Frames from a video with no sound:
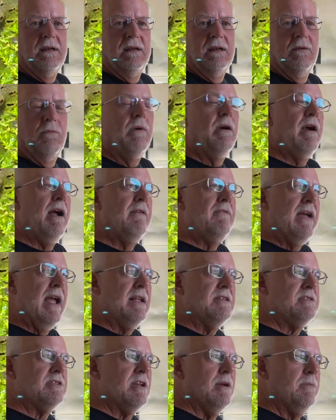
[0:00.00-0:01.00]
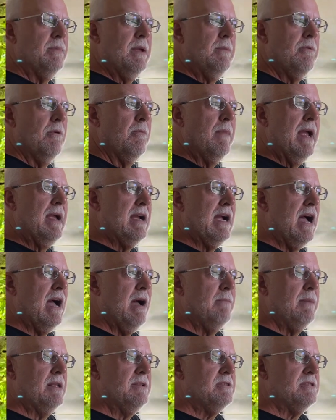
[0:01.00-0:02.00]
Where I've had some people make
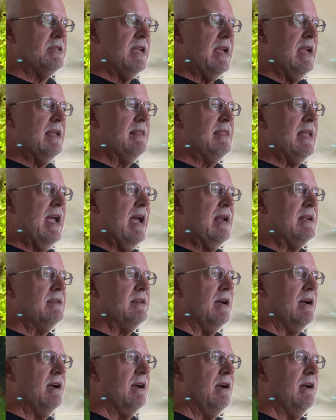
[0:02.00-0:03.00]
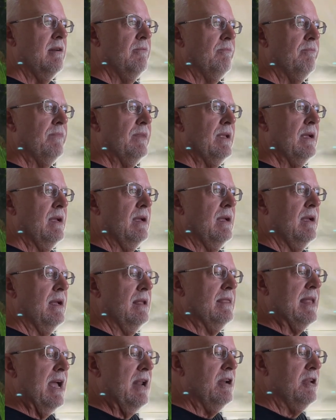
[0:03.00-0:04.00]
comments saying that
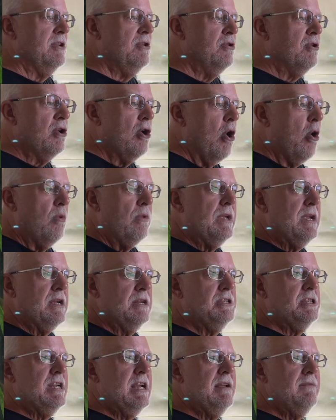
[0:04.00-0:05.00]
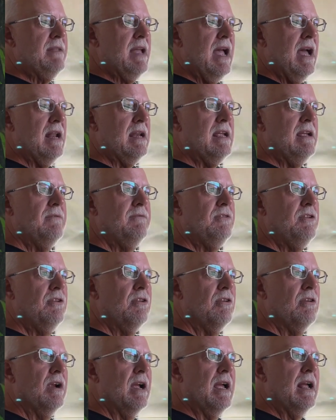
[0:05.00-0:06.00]
that you can only achieve that if
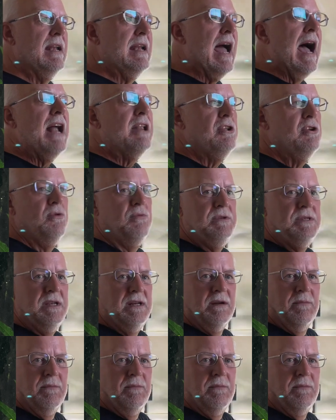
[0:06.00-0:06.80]
you're not using a